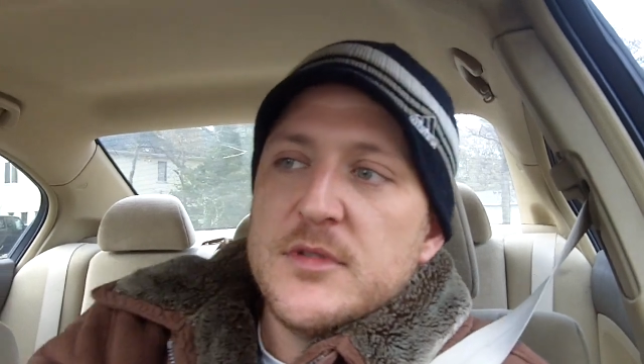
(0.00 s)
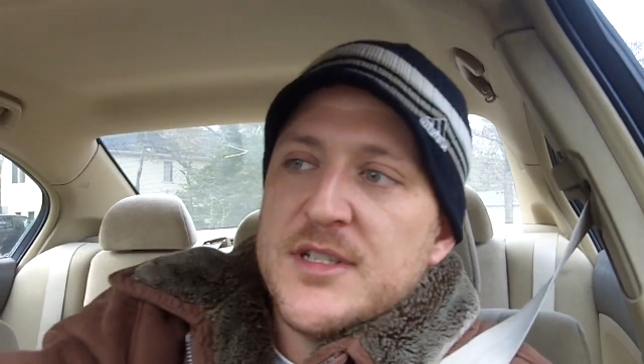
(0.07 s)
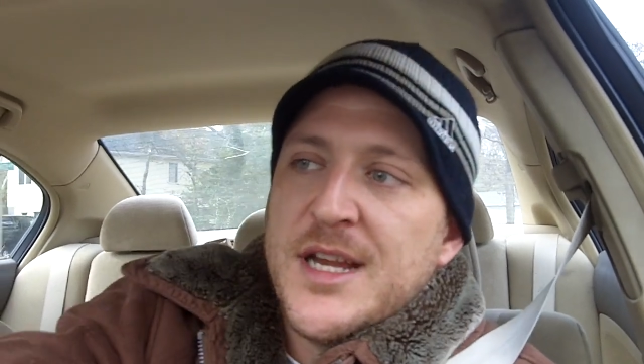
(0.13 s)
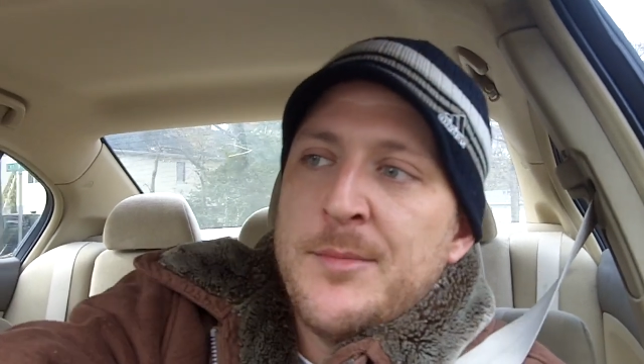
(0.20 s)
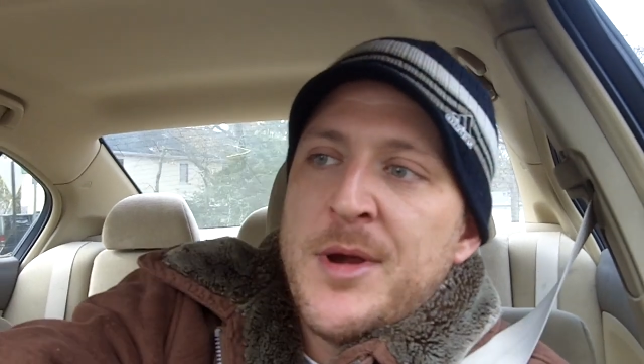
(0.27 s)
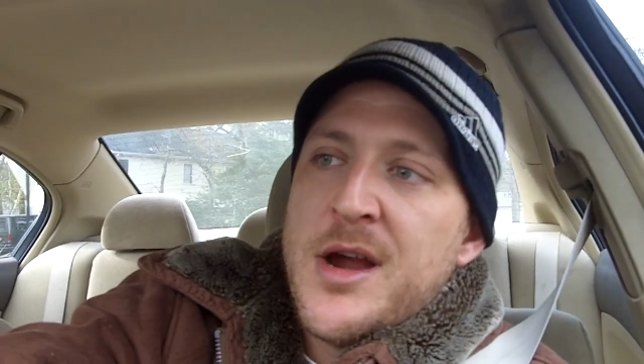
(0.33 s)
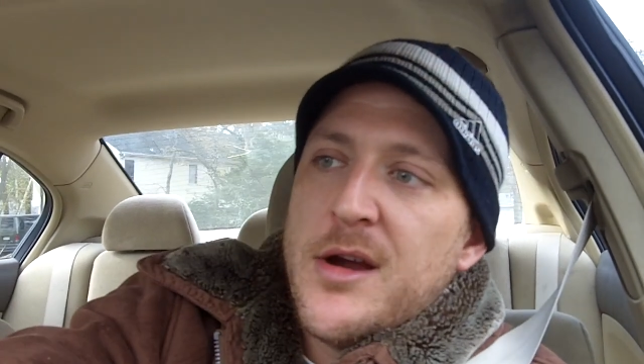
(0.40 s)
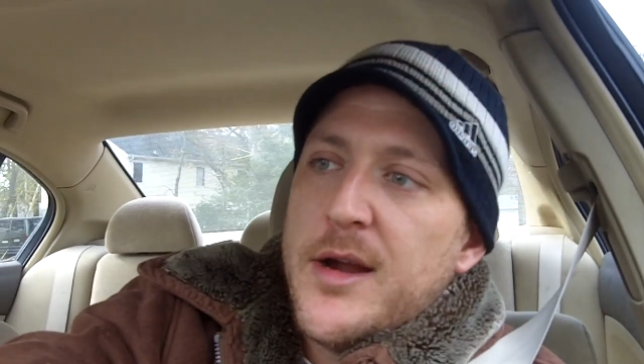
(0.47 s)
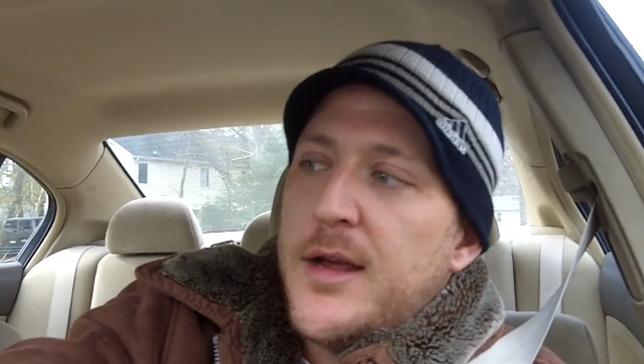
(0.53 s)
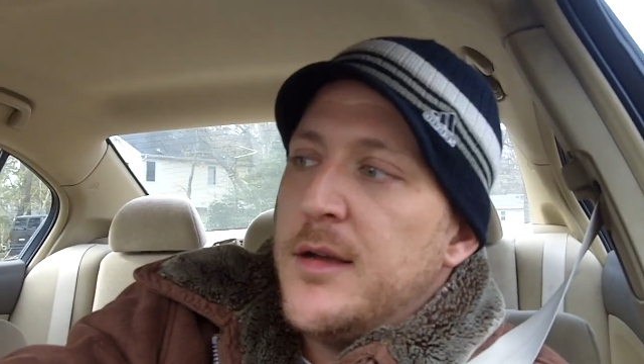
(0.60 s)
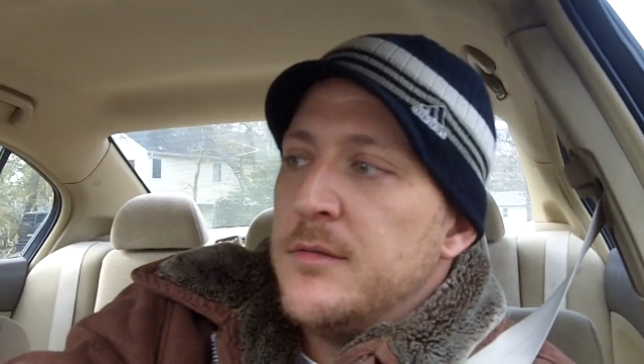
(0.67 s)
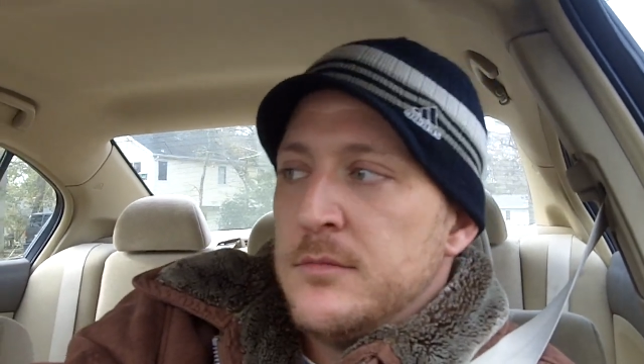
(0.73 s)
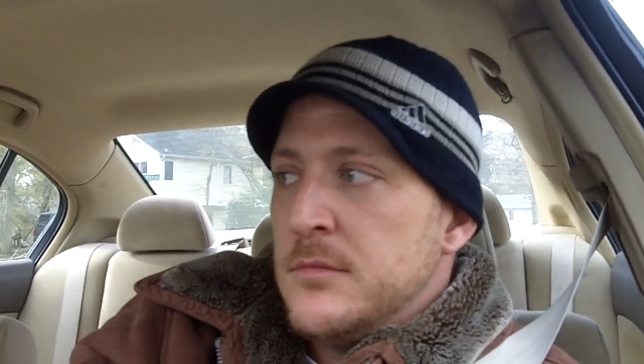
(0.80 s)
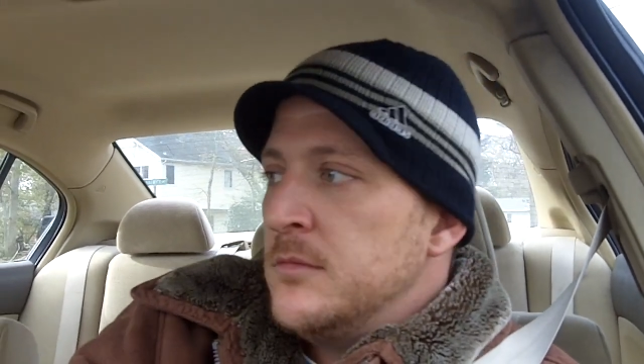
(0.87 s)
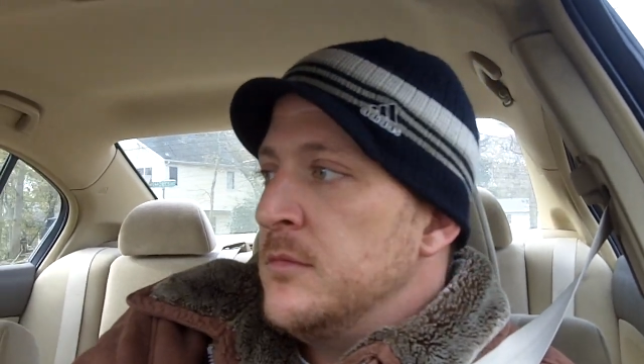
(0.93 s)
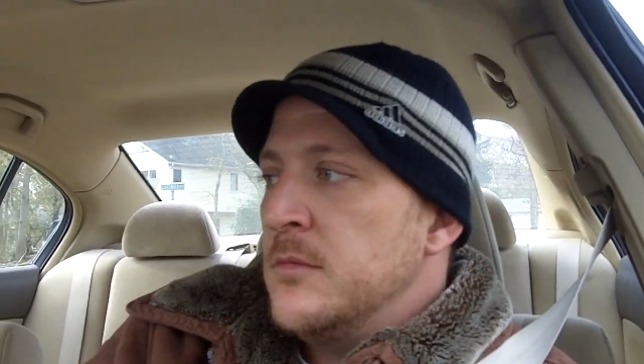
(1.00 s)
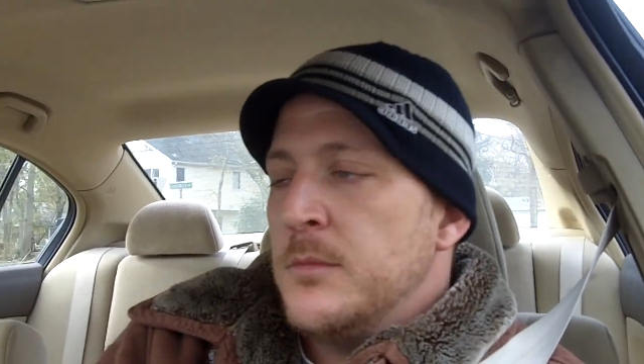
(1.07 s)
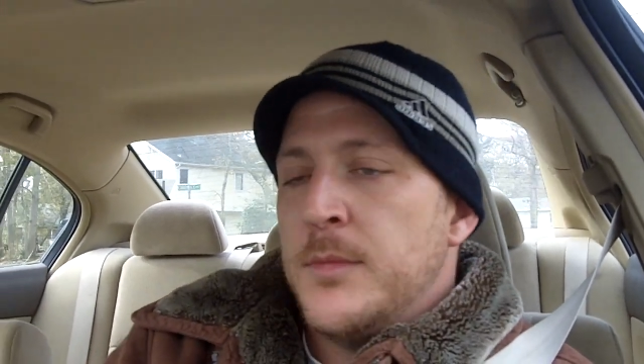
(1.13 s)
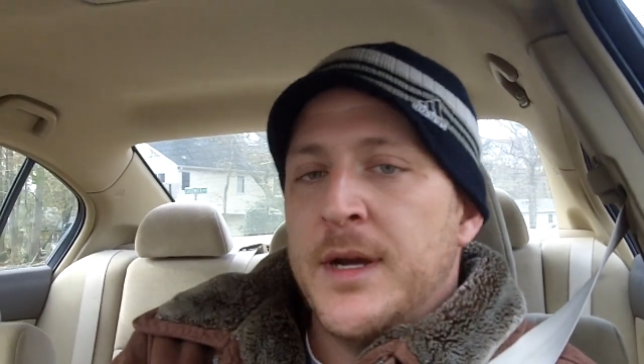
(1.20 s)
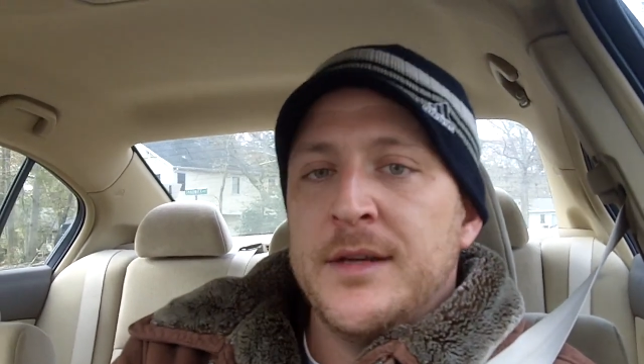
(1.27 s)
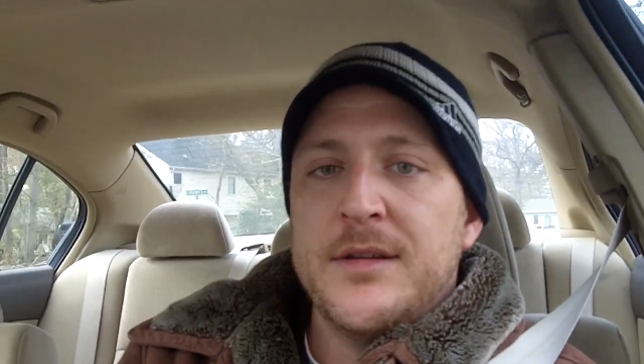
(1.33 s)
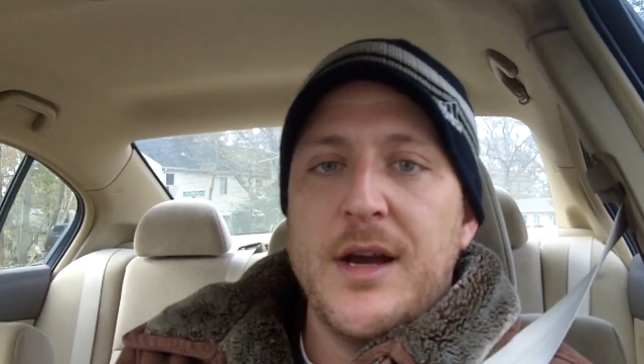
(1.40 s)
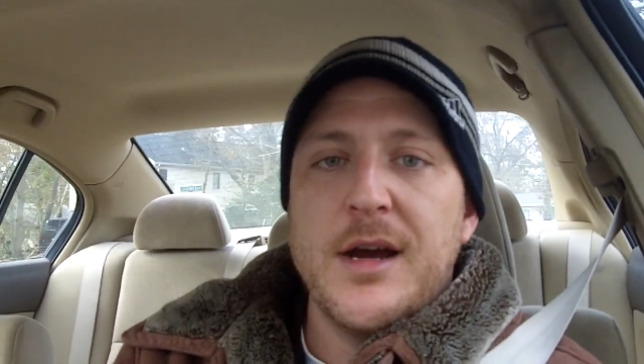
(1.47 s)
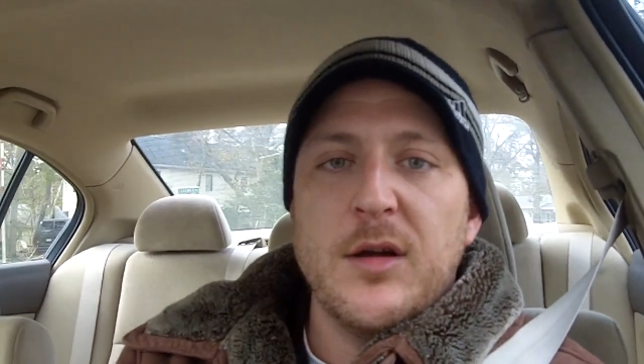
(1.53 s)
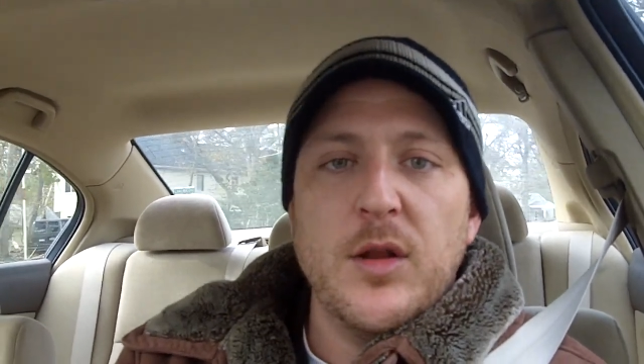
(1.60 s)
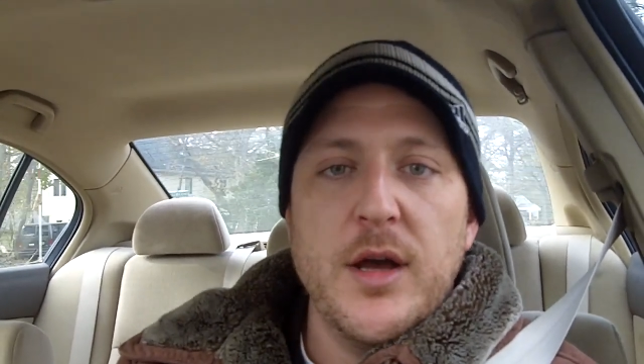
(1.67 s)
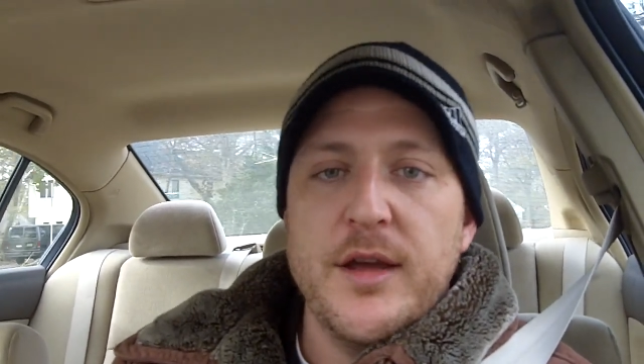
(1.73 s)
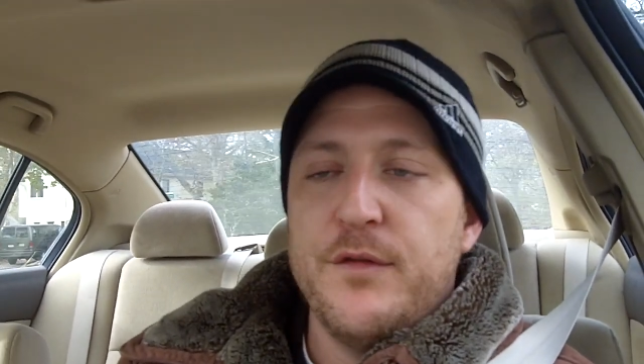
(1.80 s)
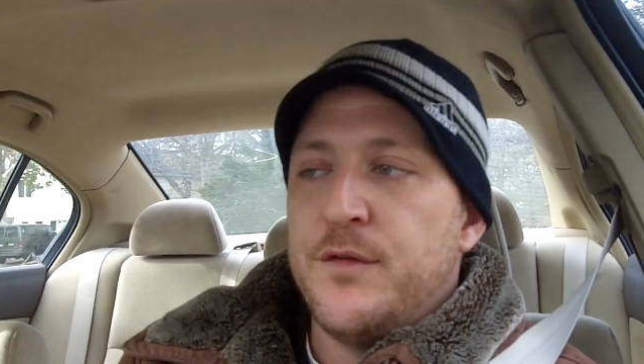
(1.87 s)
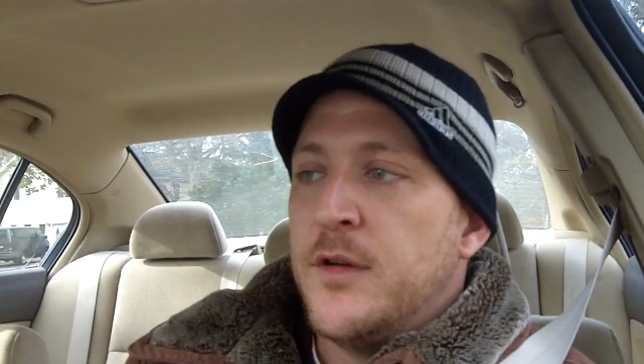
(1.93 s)
same area my entire
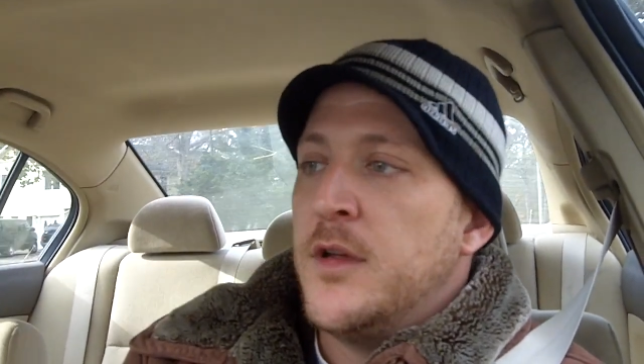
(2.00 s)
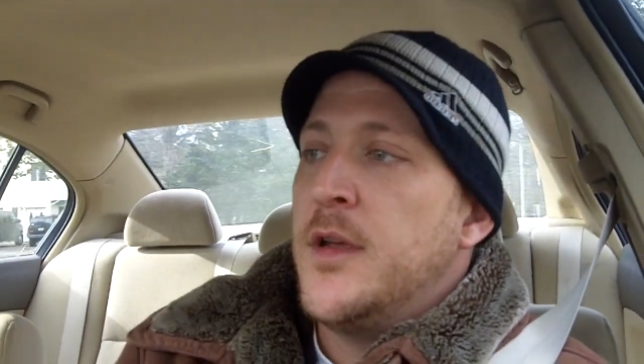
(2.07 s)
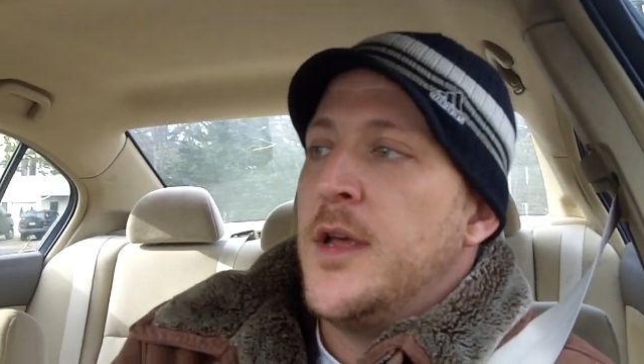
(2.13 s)
life